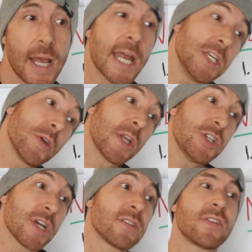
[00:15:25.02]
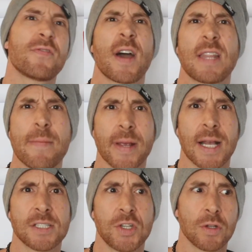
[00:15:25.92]
And you can justify that
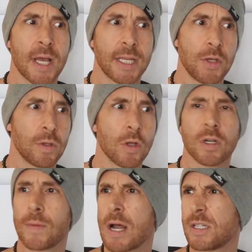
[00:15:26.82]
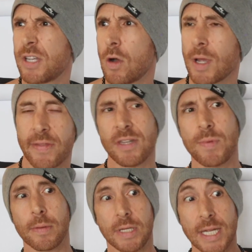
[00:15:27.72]
because you're like, you look around and say, okay, these
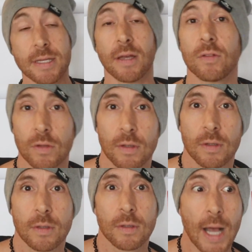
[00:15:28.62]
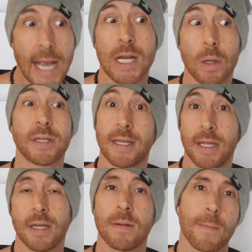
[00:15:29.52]
people need this. I know what they
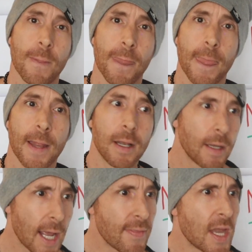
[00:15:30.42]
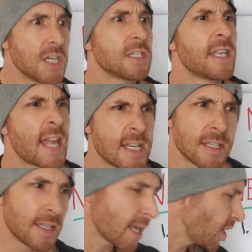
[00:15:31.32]
need. And
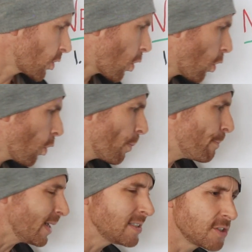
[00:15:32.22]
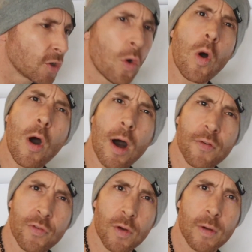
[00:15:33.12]
then like your whole business, your whole
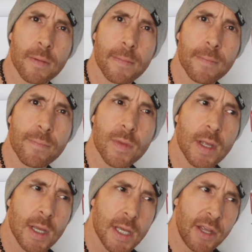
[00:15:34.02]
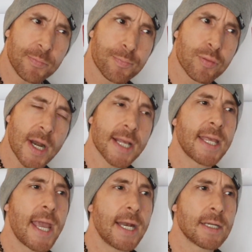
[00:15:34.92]
offer is
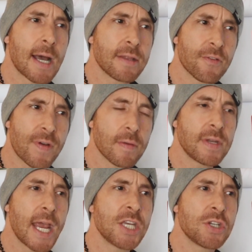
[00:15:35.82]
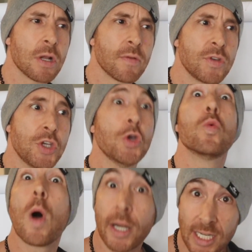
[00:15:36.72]
predicated on the foundation of you
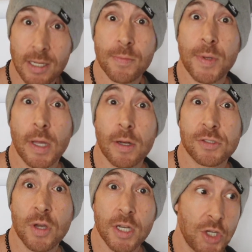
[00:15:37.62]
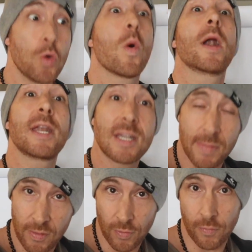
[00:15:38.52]
wanting to be understood, you wanting to
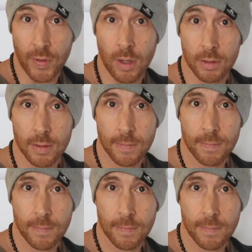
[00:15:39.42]
be fulfilled.